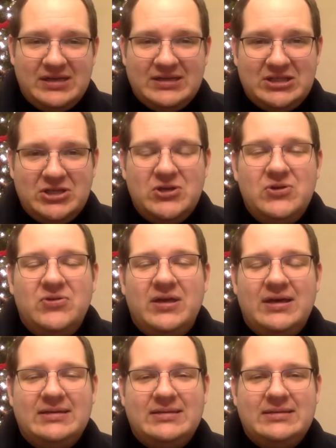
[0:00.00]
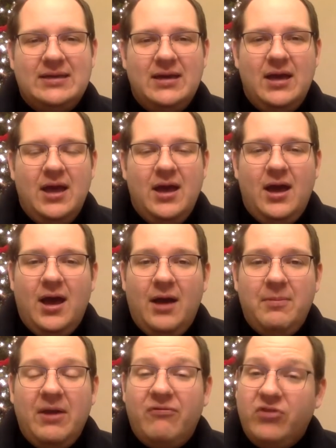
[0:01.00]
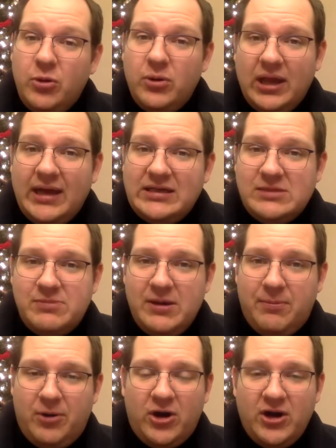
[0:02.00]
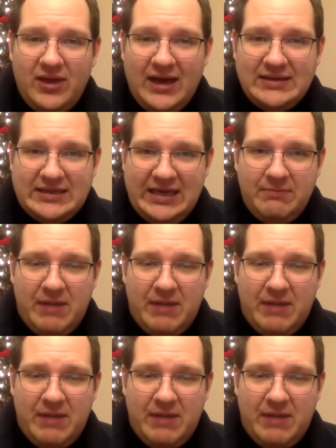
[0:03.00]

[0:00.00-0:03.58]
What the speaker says: us to do this. If you would like to be a part of that team,